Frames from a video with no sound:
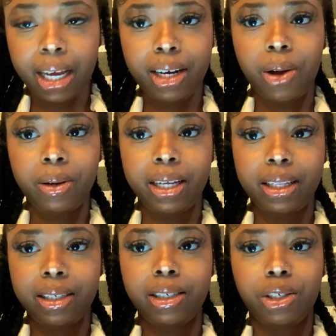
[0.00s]
Don't let
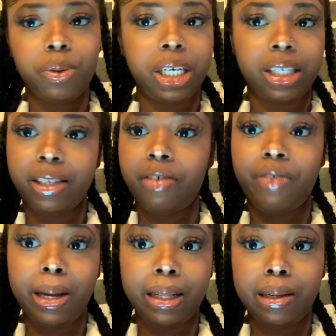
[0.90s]
the situations
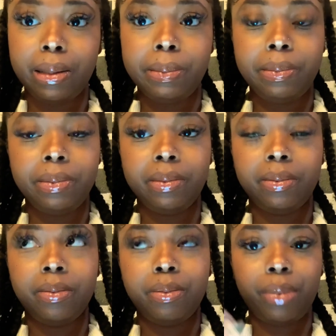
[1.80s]
affect them
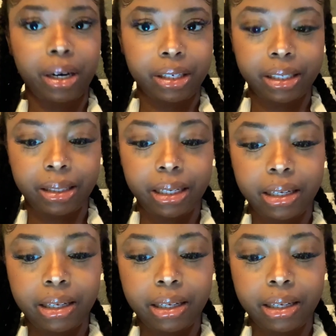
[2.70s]
personally.